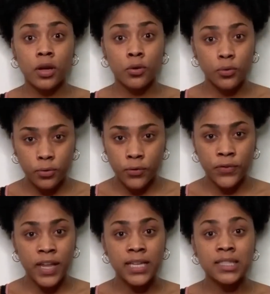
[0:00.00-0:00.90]
Google
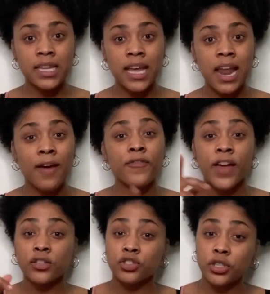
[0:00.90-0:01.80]
Flights and I
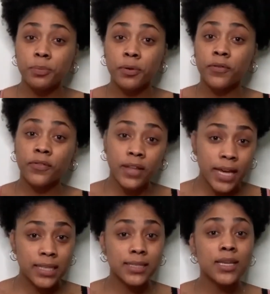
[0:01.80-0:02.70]
found cheaper
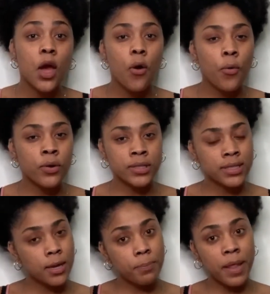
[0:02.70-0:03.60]
flights on
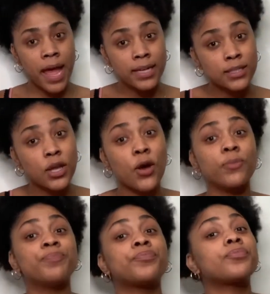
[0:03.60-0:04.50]
SkipLeg.
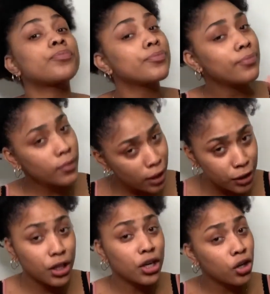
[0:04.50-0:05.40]
So
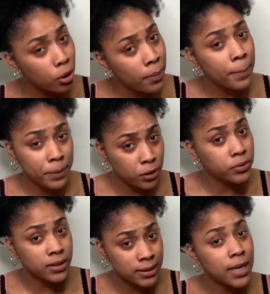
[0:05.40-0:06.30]
your girl might be
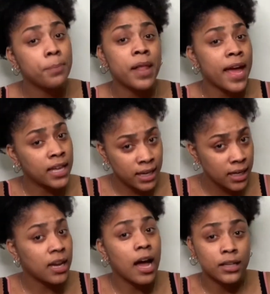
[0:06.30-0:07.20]
using SkipLeg in
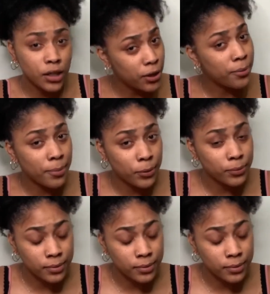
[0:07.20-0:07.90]
incognito mode.